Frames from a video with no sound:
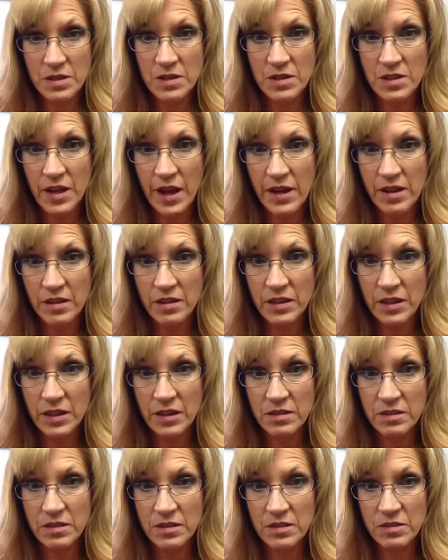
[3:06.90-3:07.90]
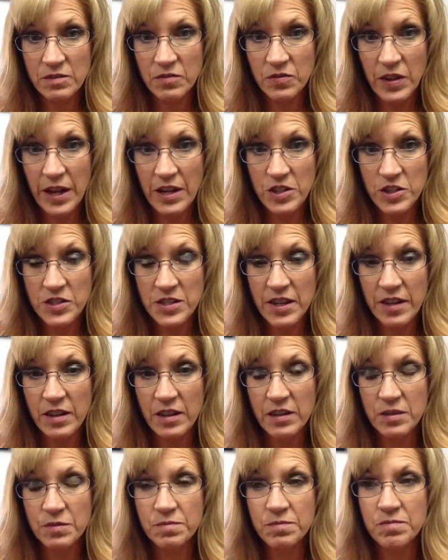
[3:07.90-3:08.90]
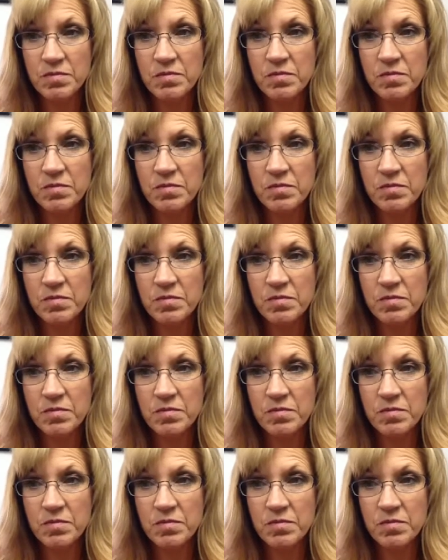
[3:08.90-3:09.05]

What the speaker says: titled it Flash Sale,